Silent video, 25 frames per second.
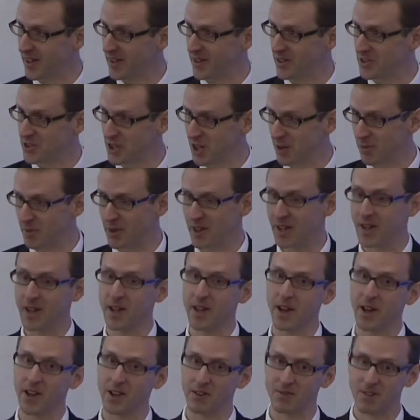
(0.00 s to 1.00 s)
in
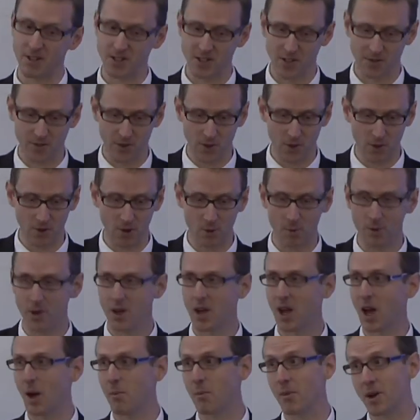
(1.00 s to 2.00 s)
Germany and the rest of Europe
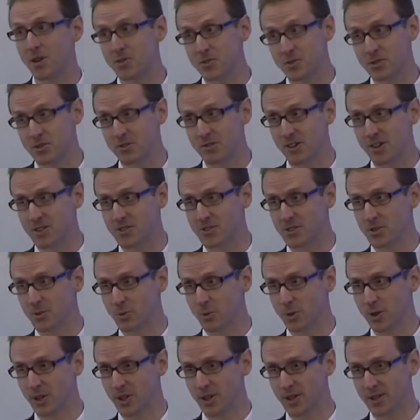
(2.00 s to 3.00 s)
and much of the rest of the
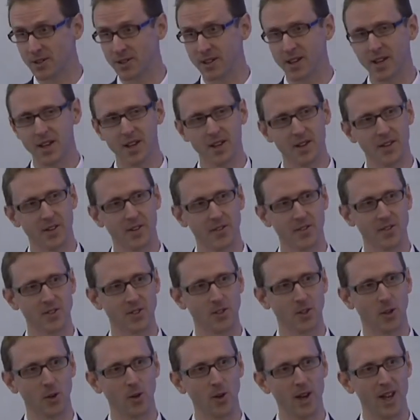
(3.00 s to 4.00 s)
world. There's
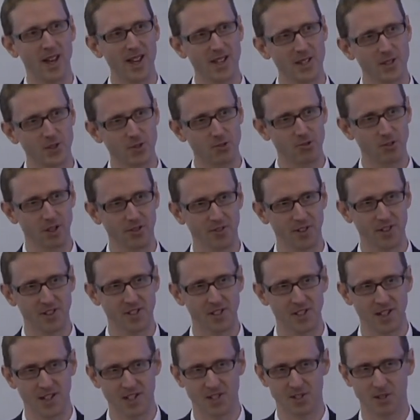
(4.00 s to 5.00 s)
a long history of
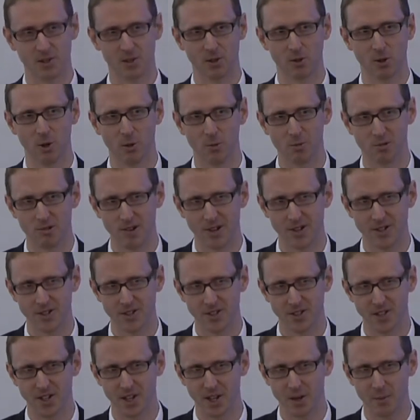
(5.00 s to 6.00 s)
international
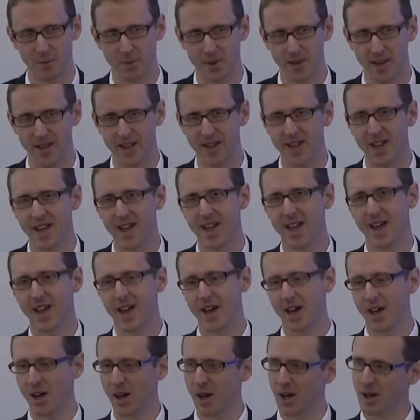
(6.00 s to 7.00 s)
cooperation in IP.
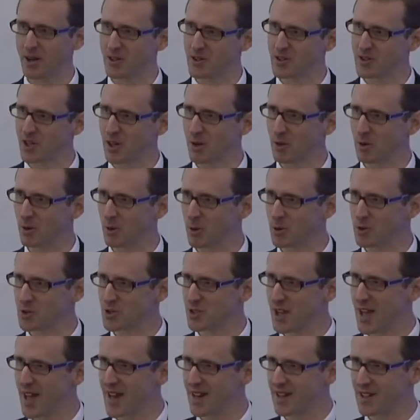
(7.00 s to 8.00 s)
Uh, and so laws
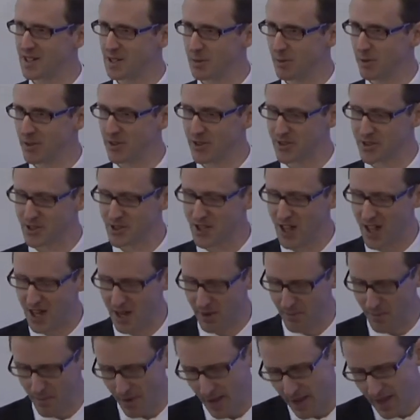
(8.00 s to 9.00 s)
tend to be the
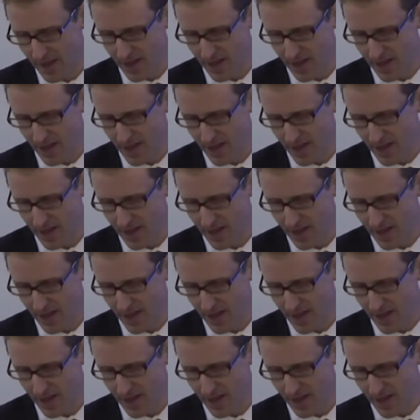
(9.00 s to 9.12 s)
same